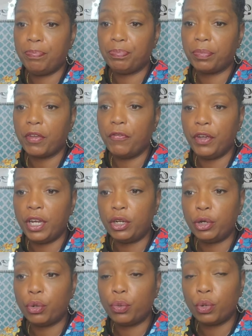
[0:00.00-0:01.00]
vendor
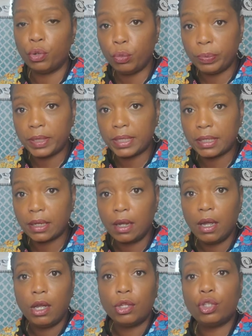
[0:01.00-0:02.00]
groups
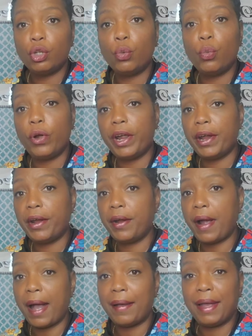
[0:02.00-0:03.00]
to
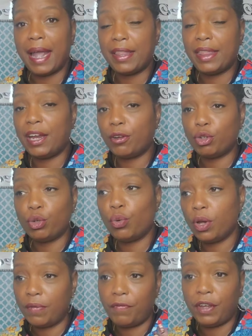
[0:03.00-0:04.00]
where they're
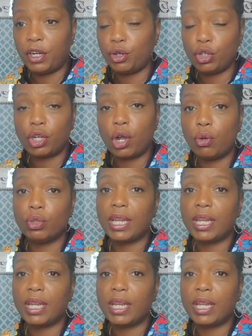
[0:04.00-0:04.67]
doing vendor shows